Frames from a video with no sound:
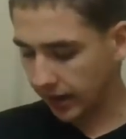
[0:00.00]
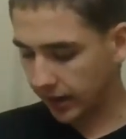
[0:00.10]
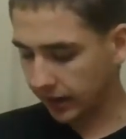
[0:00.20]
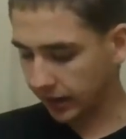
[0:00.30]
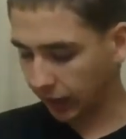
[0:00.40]

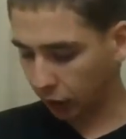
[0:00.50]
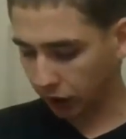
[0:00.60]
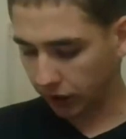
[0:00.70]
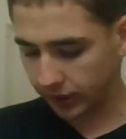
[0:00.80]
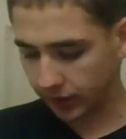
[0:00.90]

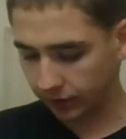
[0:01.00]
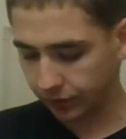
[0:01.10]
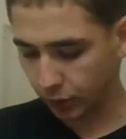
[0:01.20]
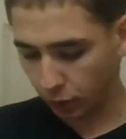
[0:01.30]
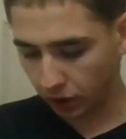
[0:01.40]
conditions of
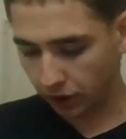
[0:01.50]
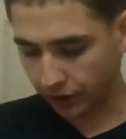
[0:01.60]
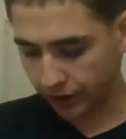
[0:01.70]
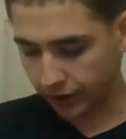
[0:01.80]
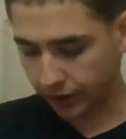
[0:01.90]

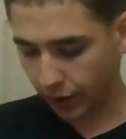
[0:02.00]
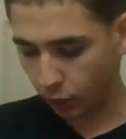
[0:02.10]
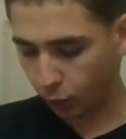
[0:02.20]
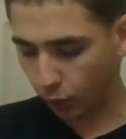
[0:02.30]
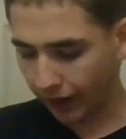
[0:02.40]
Northern
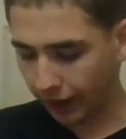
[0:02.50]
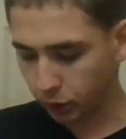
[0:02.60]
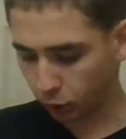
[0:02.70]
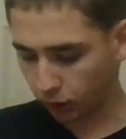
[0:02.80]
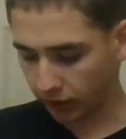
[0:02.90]

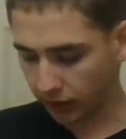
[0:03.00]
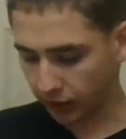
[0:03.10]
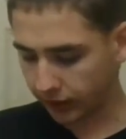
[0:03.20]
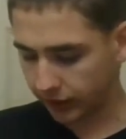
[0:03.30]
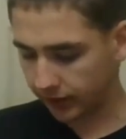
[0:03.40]
wage
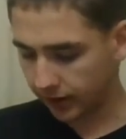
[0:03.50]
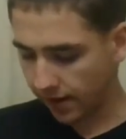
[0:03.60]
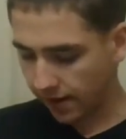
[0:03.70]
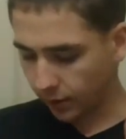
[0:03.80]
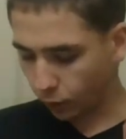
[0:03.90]
workers,
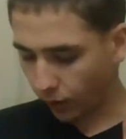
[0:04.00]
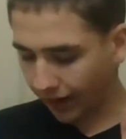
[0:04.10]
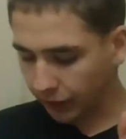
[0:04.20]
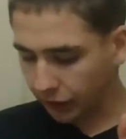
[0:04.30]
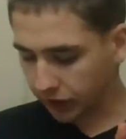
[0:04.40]

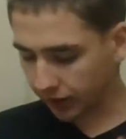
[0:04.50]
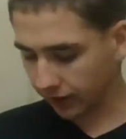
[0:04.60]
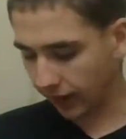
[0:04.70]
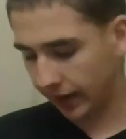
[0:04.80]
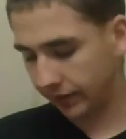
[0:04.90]
wage
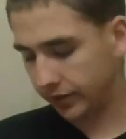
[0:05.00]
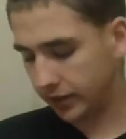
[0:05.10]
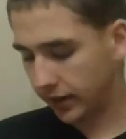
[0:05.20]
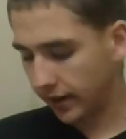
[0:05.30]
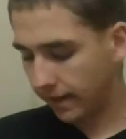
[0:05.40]
slaves,